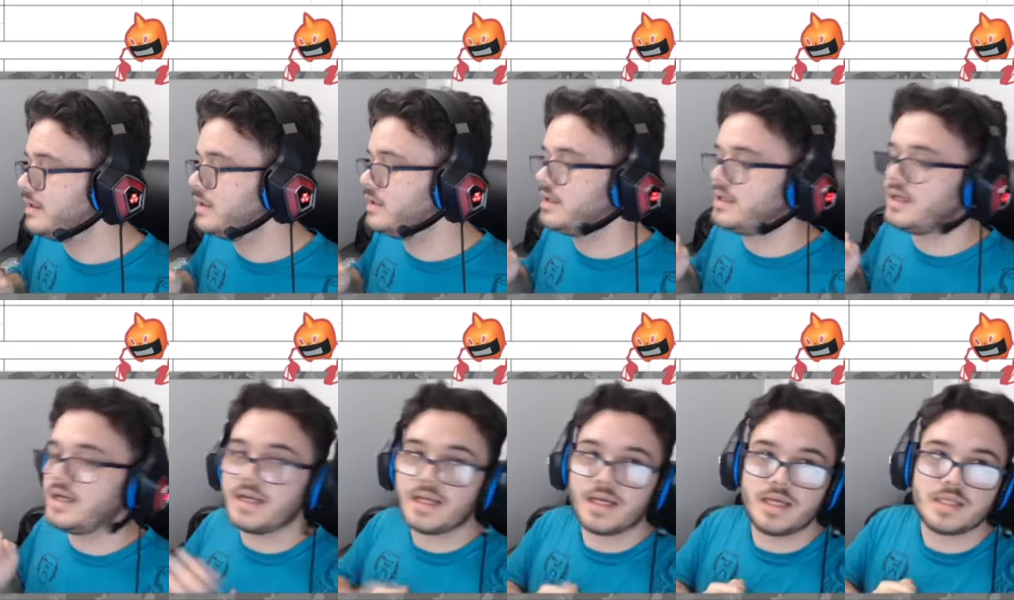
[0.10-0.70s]

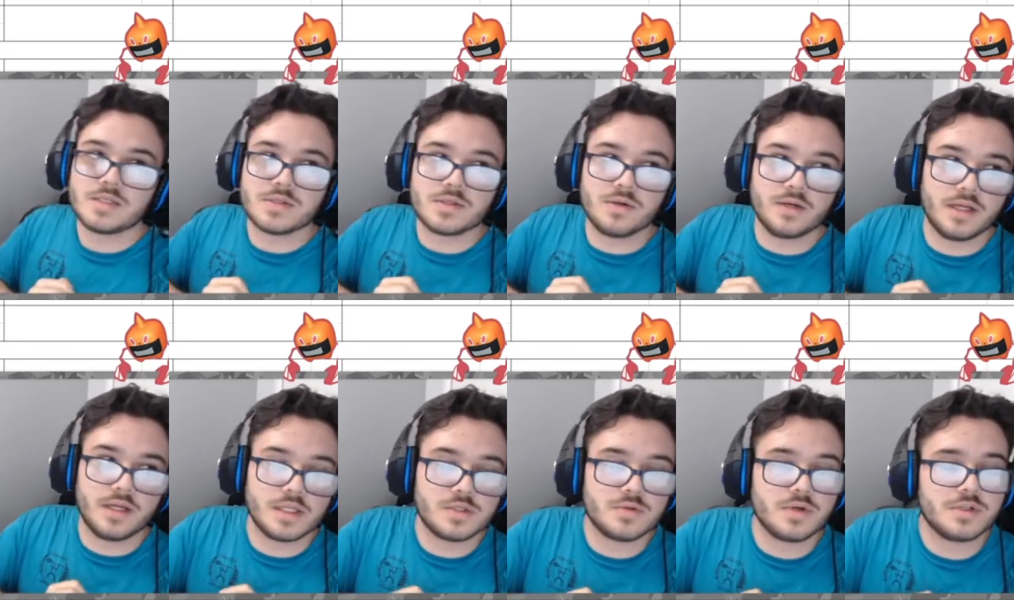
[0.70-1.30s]
Hi guys, what's going
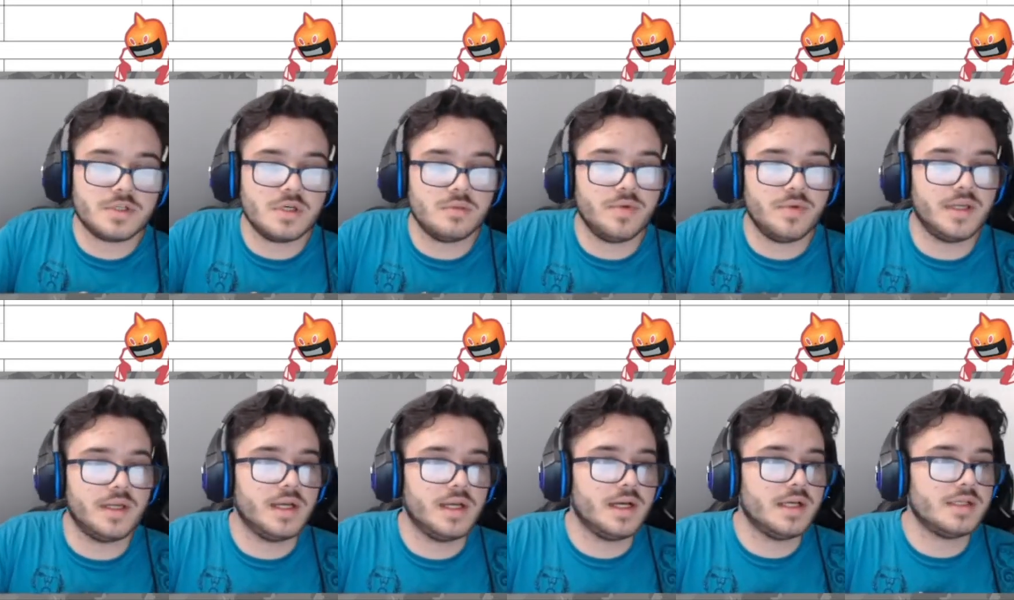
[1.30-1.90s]
on? It's Russ here,
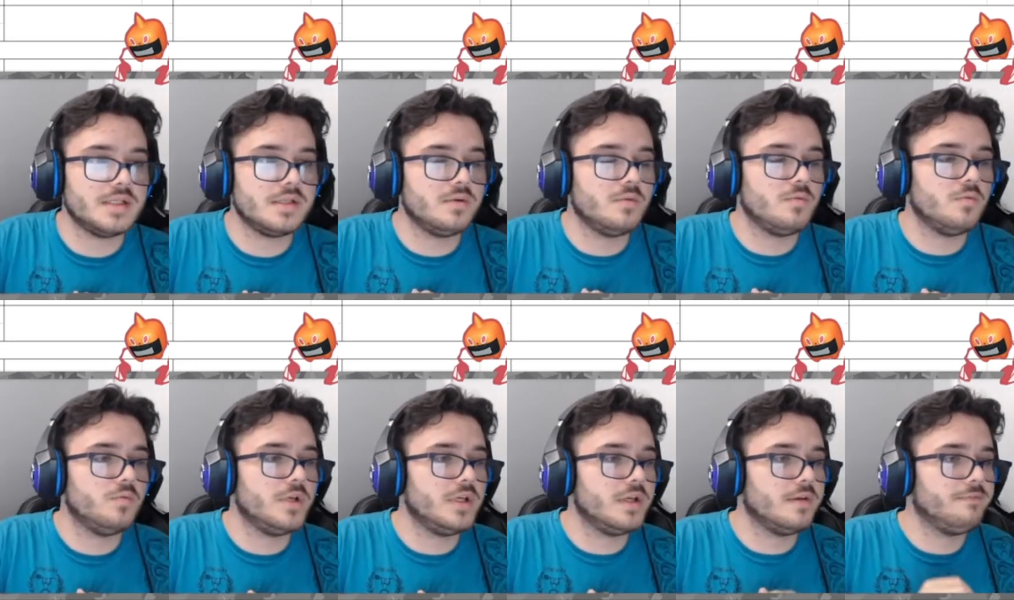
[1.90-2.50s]
bringing you guys
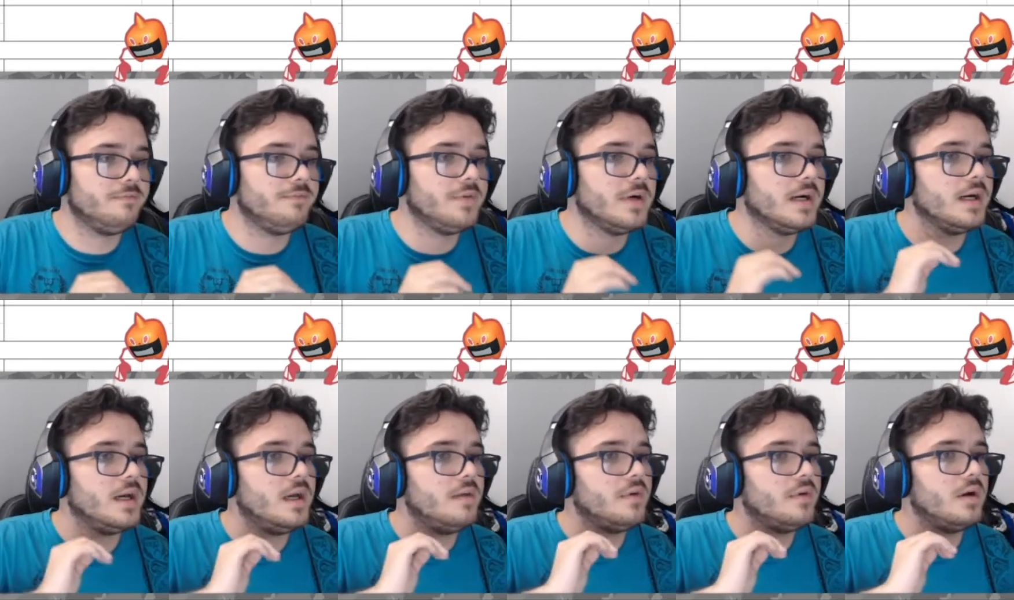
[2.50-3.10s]
week
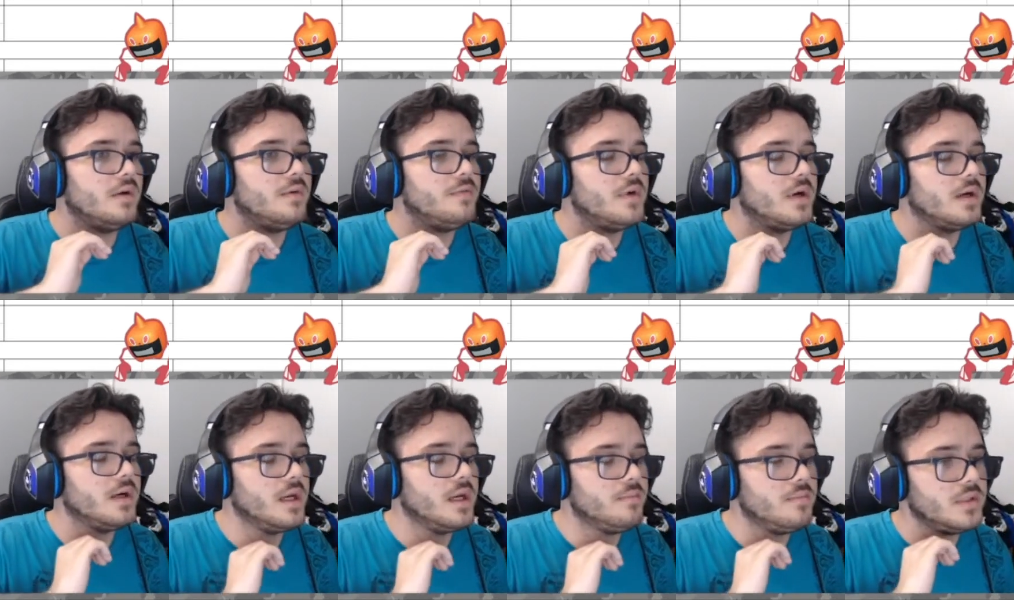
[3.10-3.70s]
5 of
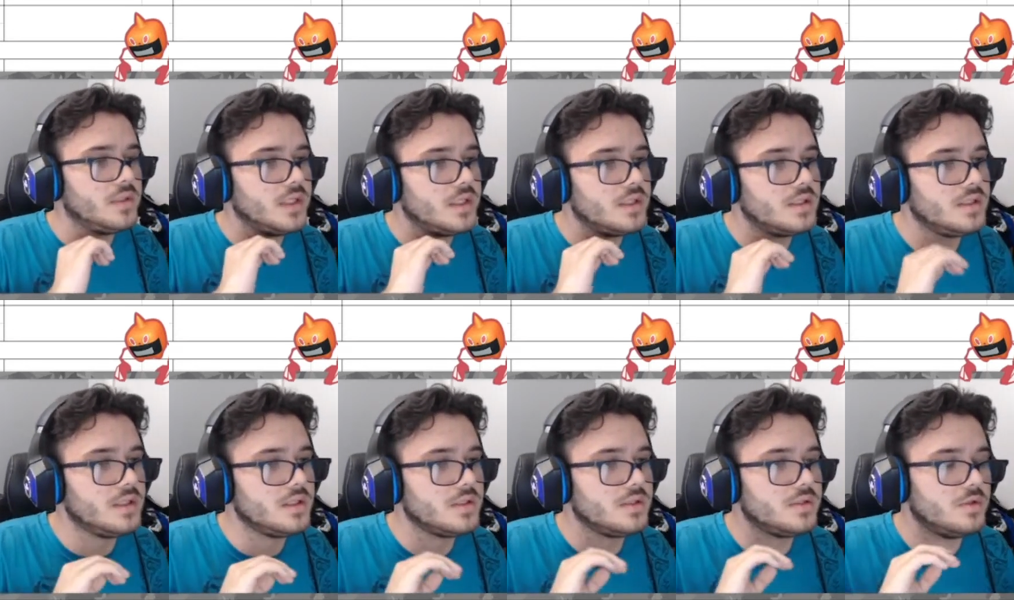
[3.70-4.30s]
our MBA
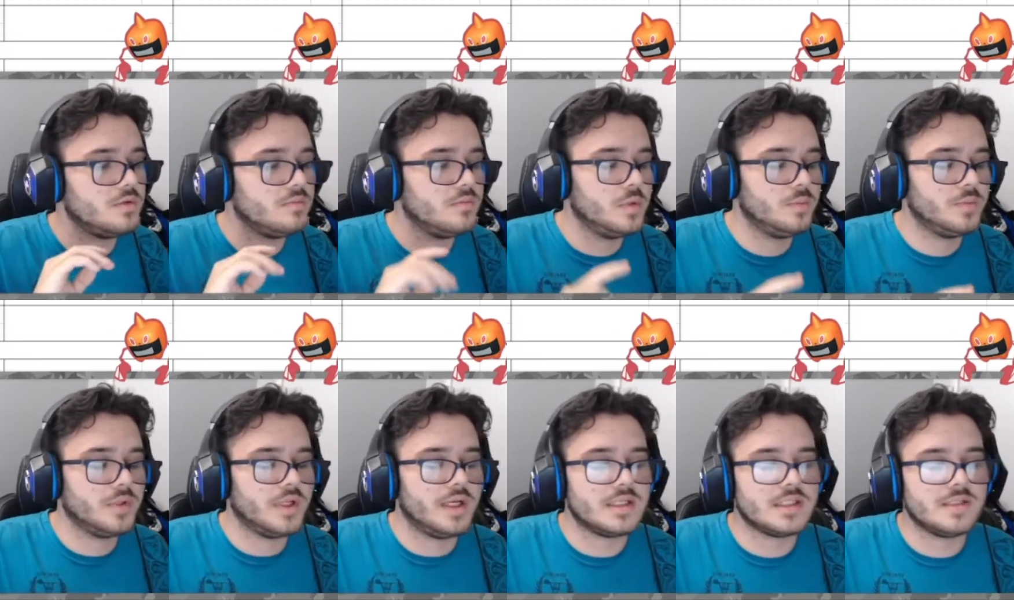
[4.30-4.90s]
Season 2
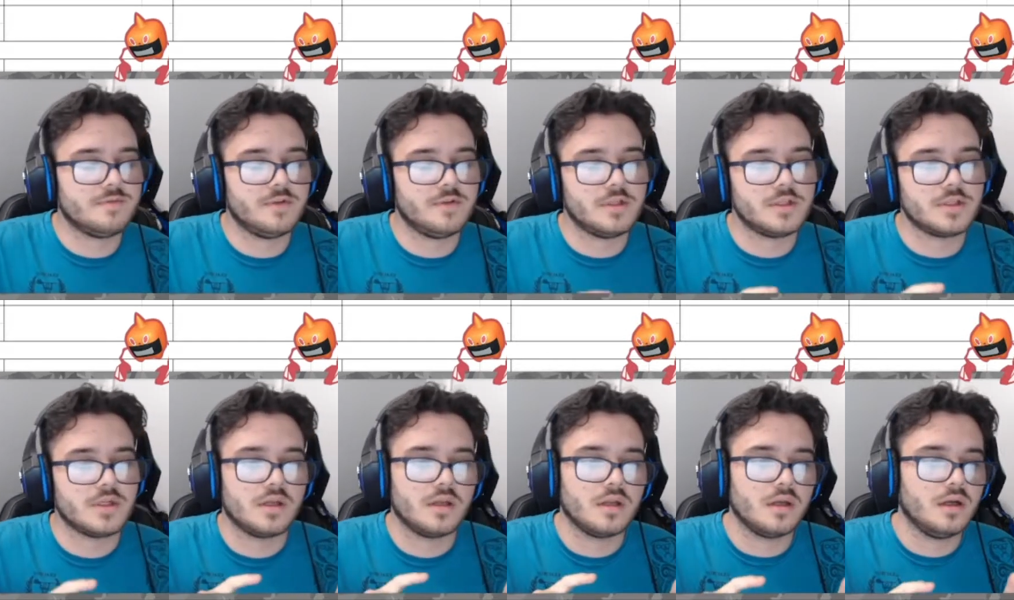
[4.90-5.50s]
Moonblast
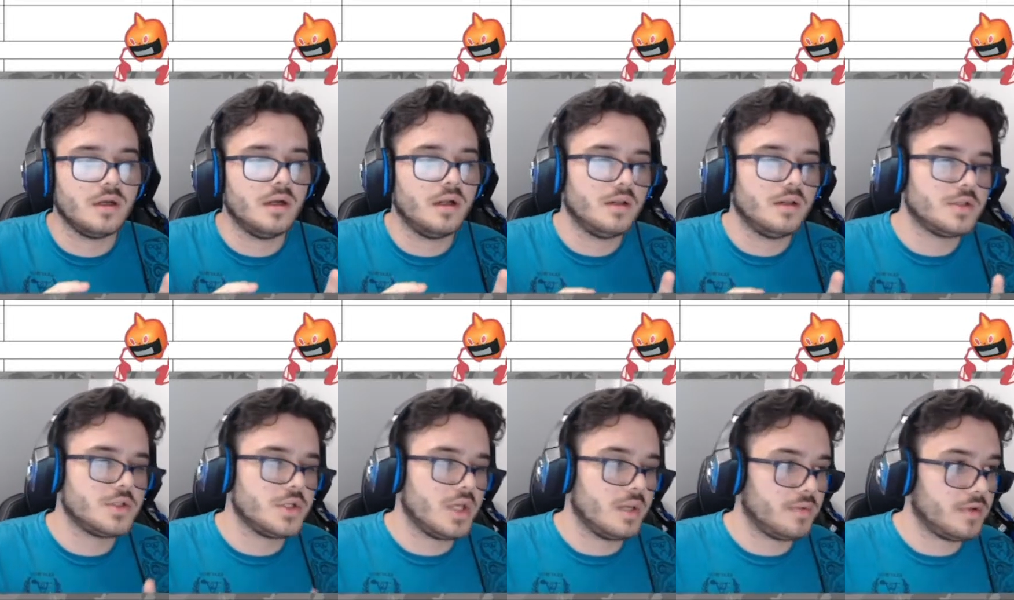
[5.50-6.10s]
Division
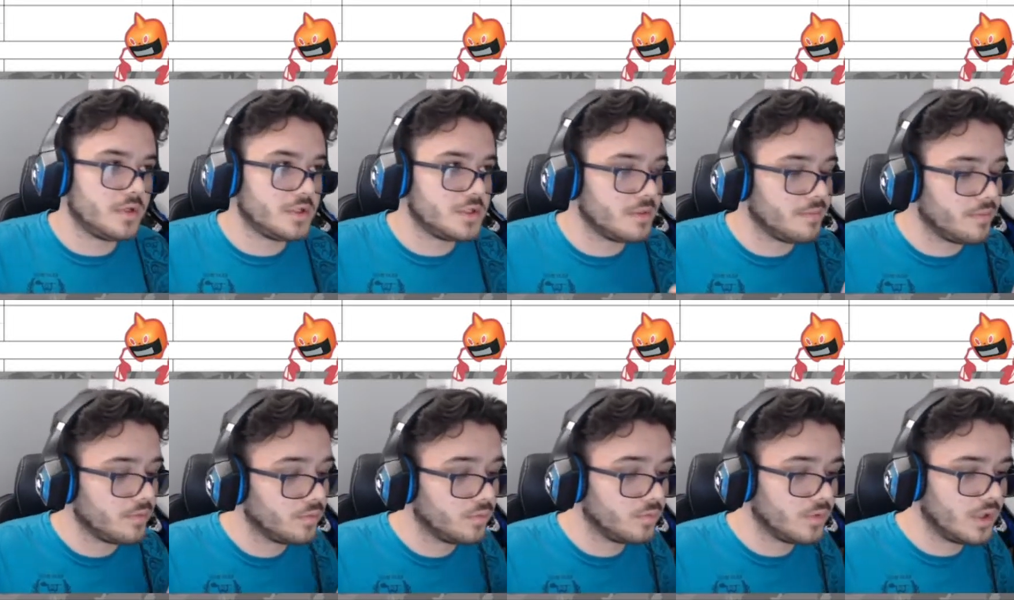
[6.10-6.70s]
Championship
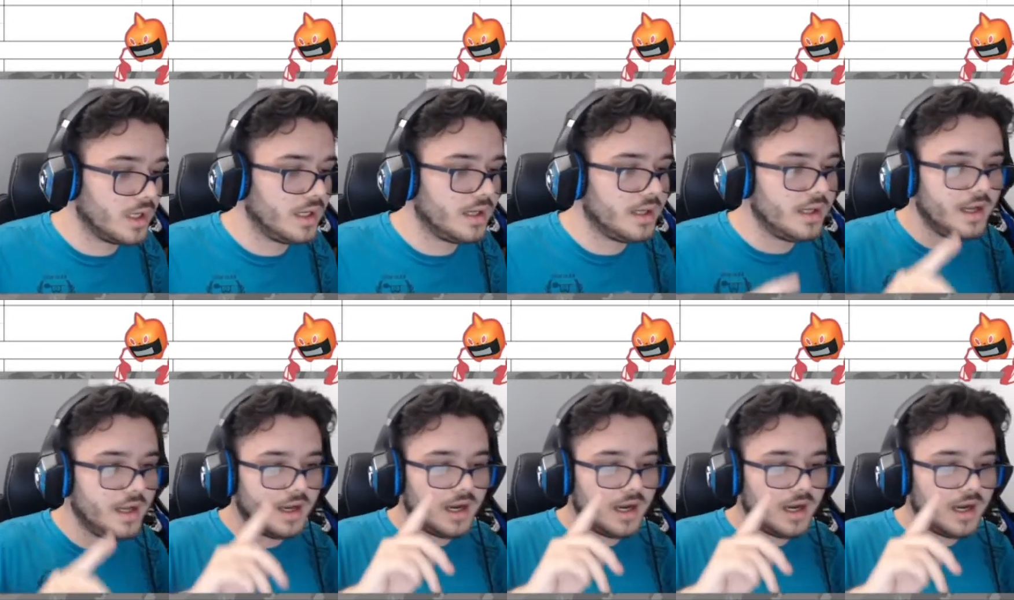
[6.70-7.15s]
run.